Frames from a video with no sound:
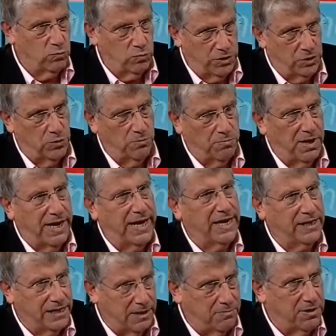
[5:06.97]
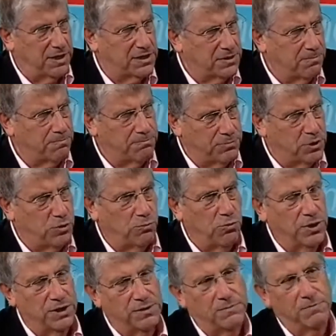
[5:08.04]
We do it biannually, but it's a
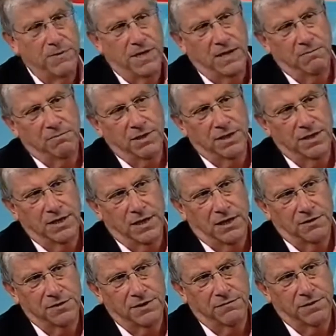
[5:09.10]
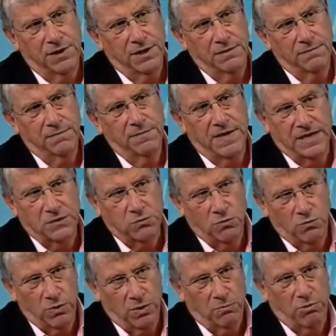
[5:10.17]
$2.9 billion every year. That's
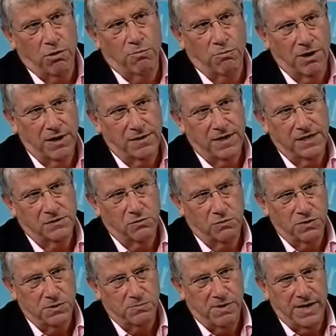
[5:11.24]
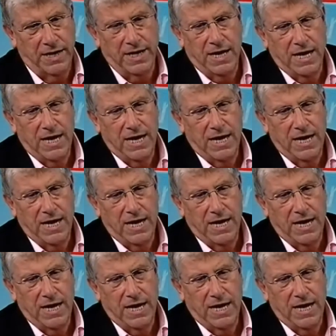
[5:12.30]
what we appropriate, that's what we spend.